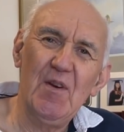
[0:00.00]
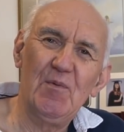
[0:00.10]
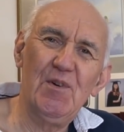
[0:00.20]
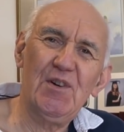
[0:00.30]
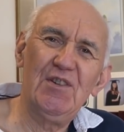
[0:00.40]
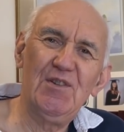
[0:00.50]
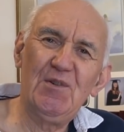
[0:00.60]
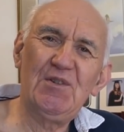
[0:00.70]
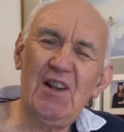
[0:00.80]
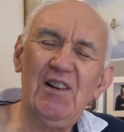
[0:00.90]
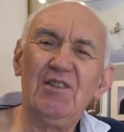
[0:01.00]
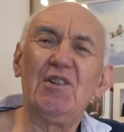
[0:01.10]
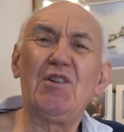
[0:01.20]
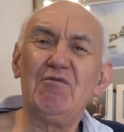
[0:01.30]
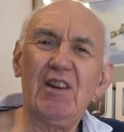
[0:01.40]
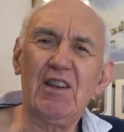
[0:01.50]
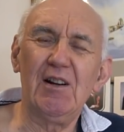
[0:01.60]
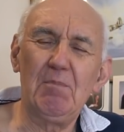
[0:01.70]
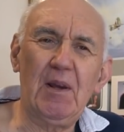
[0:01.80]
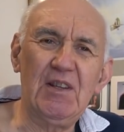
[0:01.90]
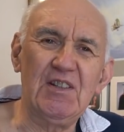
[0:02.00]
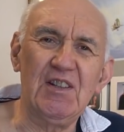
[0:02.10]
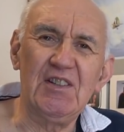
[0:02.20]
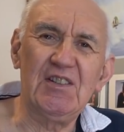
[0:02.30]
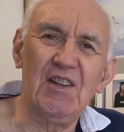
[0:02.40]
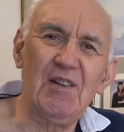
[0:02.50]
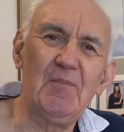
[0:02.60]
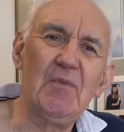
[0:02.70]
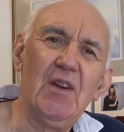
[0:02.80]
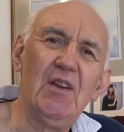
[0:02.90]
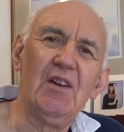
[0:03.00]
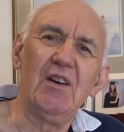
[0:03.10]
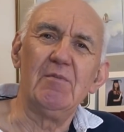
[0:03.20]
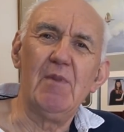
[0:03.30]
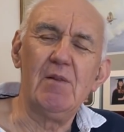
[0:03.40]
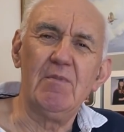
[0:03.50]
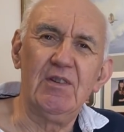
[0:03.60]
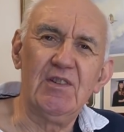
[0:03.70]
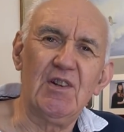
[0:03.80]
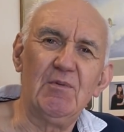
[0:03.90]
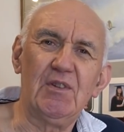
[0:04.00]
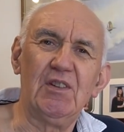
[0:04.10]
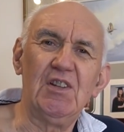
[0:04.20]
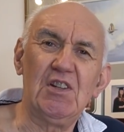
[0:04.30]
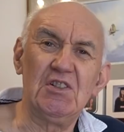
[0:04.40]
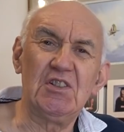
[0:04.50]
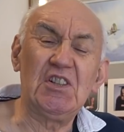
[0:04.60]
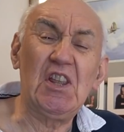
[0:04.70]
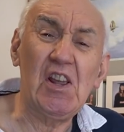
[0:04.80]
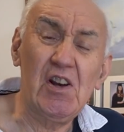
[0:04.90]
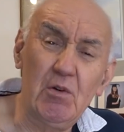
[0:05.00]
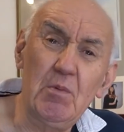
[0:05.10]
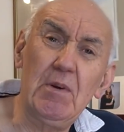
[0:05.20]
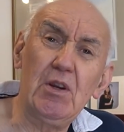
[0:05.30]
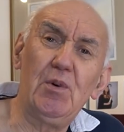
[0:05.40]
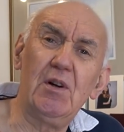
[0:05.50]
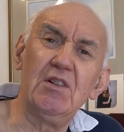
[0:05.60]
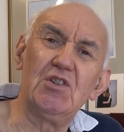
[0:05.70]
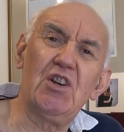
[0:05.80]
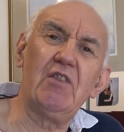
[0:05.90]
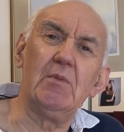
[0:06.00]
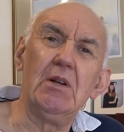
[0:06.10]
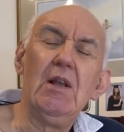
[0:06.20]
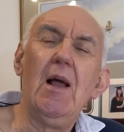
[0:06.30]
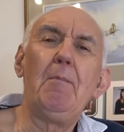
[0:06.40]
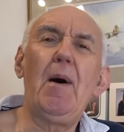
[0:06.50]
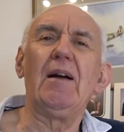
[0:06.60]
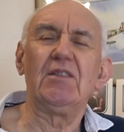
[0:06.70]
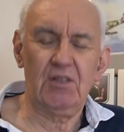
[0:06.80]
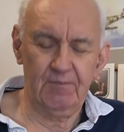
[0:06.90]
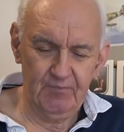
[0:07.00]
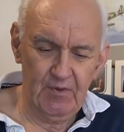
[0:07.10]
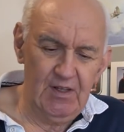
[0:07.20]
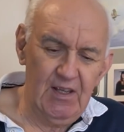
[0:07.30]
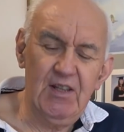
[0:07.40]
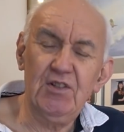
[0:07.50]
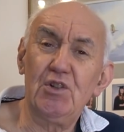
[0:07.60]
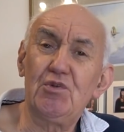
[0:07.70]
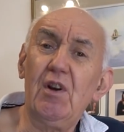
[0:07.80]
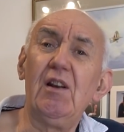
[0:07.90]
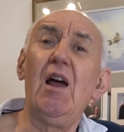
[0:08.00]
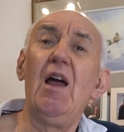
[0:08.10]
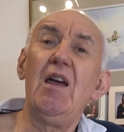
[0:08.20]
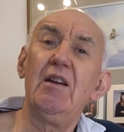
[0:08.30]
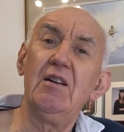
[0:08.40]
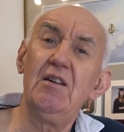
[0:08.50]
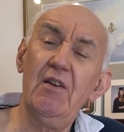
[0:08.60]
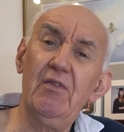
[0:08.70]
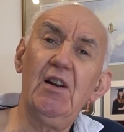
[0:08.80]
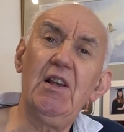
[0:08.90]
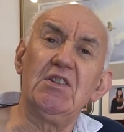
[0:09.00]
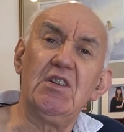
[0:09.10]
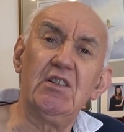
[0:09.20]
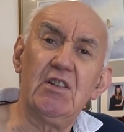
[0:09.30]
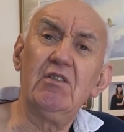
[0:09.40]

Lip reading: working New Zealand on a regular basis at the moment with conditions as they are would be quite an achievement. But he's in Australia. Nevertheless, it's